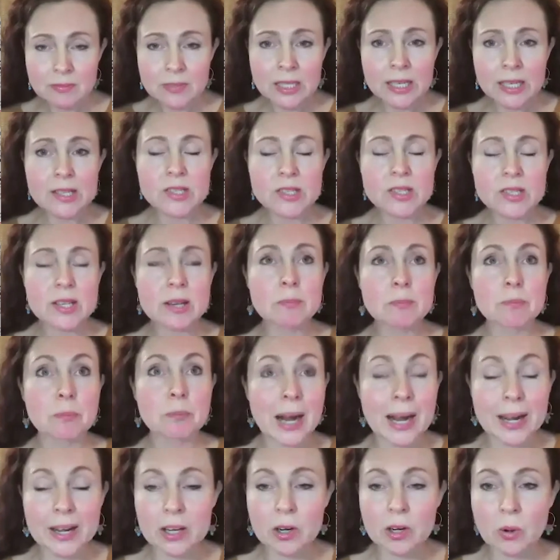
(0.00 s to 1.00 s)
as a
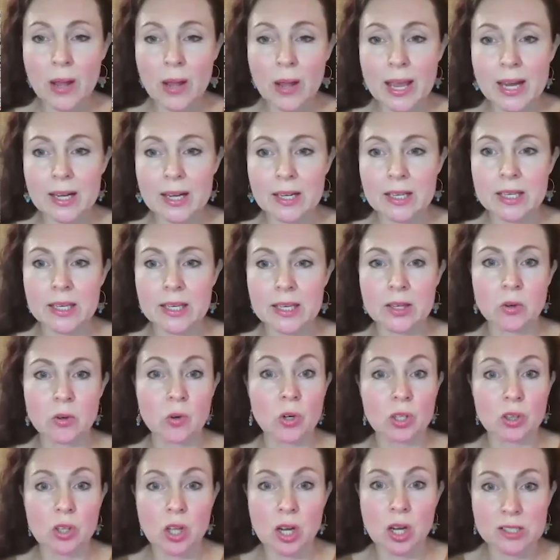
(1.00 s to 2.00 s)
biohacking or
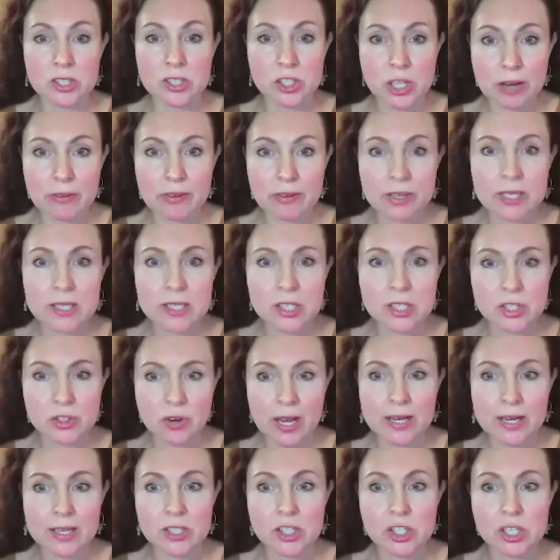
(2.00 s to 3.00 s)
a longevity
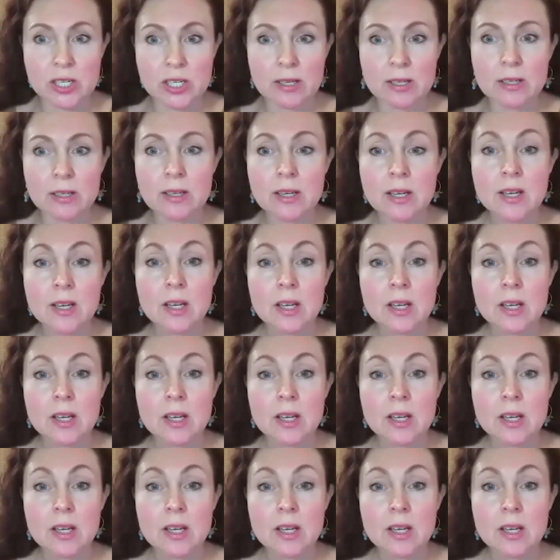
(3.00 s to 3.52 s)
strategy,